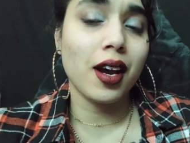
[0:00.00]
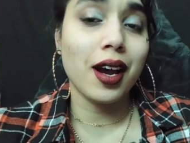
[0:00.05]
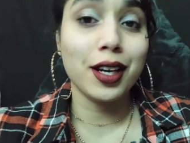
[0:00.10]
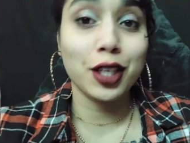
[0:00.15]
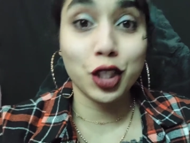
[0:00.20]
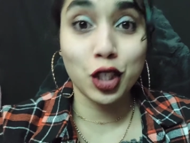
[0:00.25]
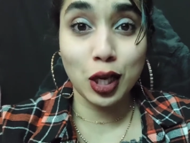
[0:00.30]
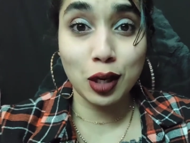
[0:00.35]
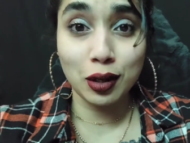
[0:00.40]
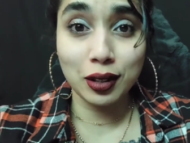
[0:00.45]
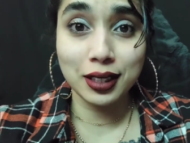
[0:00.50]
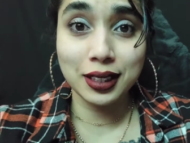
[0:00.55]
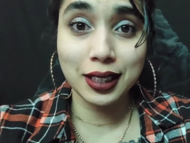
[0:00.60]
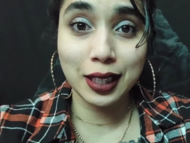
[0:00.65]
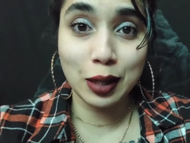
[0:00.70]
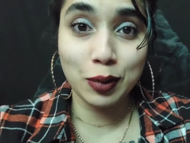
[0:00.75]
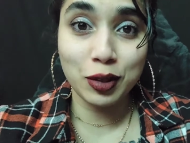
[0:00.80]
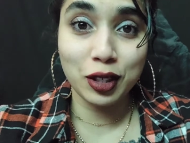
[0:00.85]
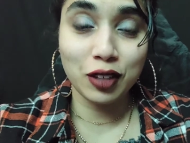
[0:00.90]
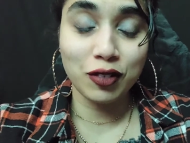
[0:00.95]
Shout out to
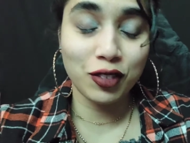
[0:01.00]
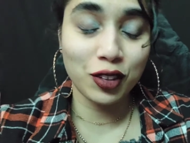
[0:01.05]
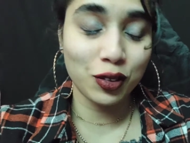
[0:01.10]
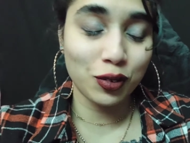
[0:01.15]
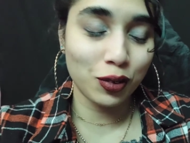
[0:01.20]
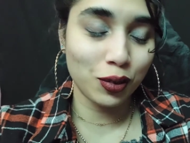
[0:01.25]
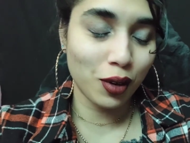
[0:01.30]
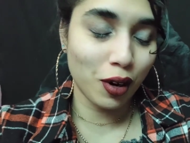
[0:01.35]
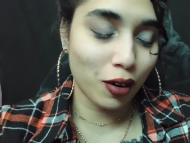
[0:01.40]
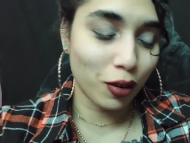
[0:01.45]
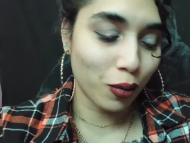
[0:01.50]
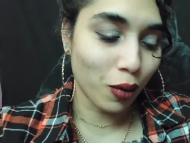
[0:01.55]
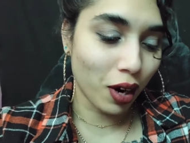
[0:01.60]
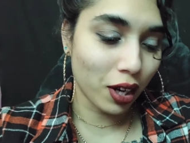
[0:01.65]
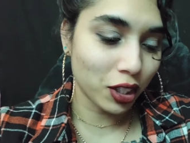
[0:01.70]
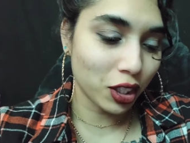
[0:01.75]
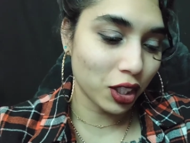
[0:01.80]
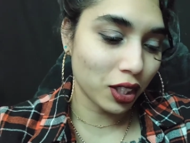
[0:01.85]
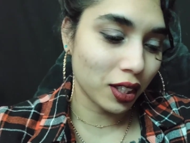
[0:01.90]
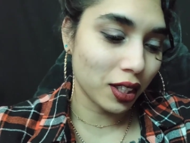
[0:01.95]
Lemon if you are
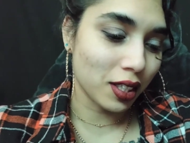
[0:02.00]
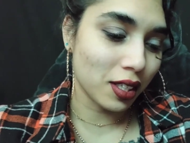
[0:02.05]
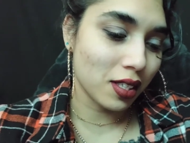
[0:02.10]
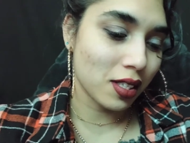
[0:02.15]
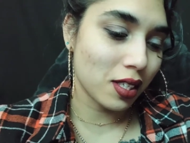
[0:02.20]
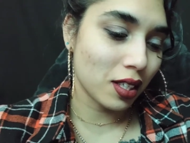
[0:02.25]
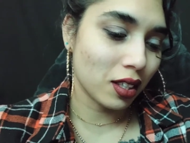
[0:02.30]
watching this.